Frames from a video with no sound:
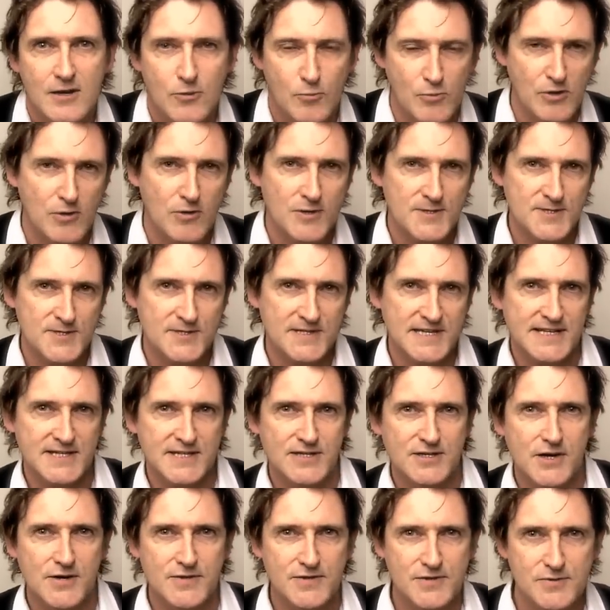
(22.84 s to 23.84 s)
We also need
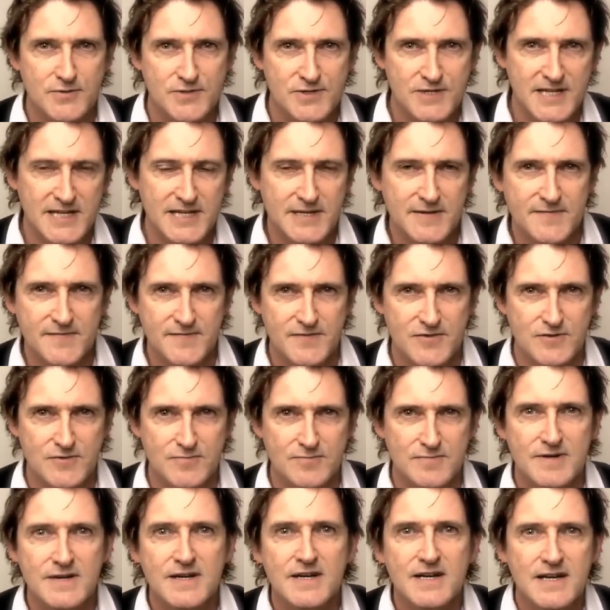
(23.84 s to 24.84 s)
to know that your tear
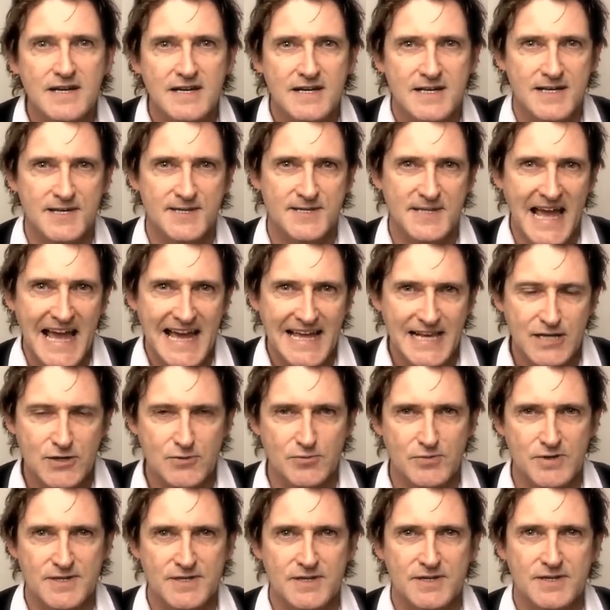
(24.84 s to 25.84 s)
film is
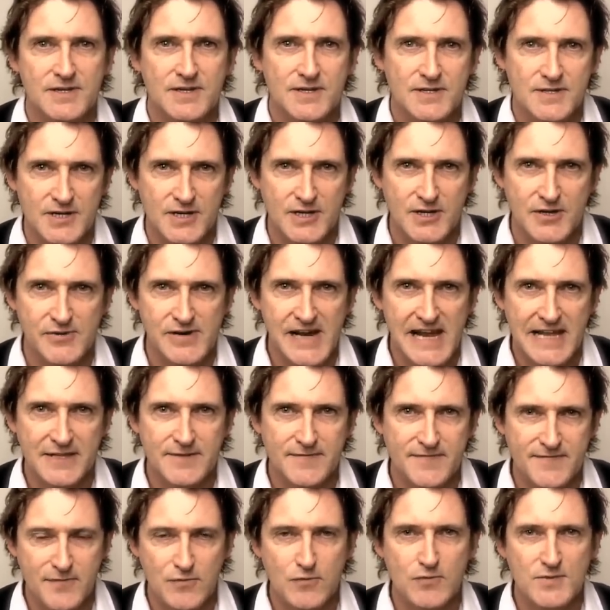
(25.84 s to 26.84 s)
adequate to create
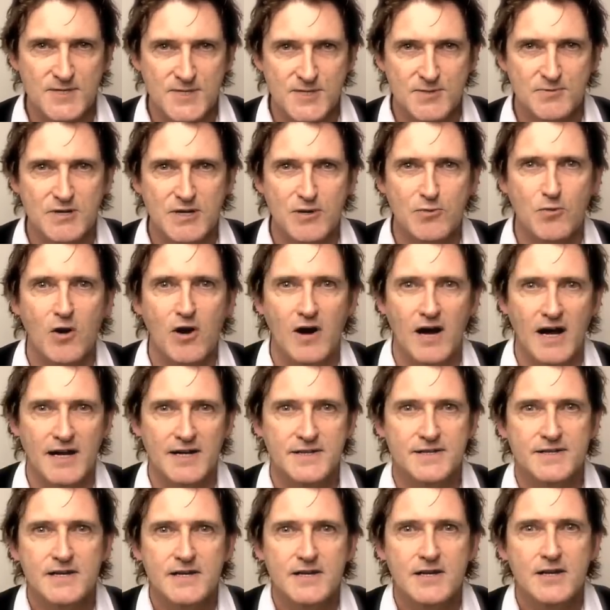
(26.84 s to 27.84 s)
the forces
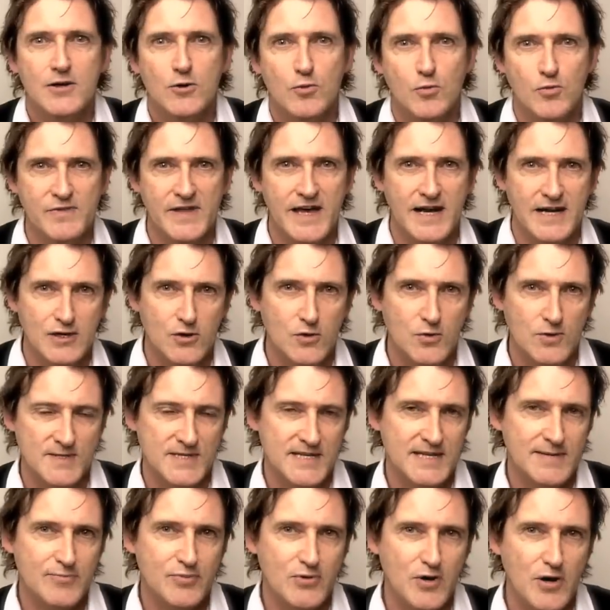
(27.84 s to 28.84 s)
required without
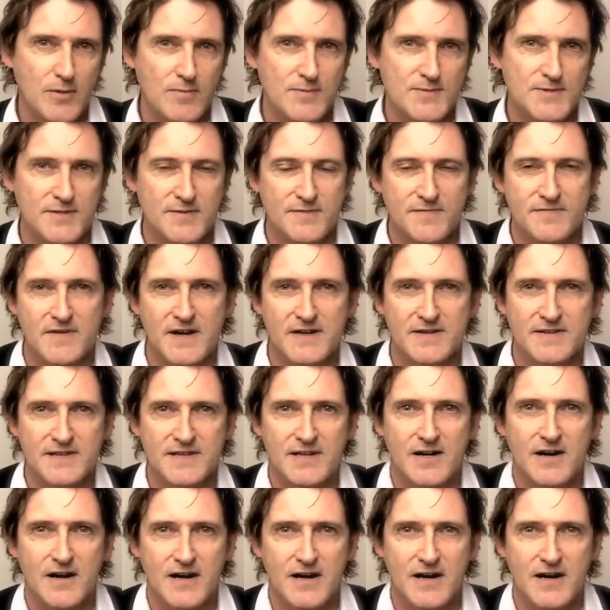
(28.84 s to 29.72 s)
causing any problems on the front of the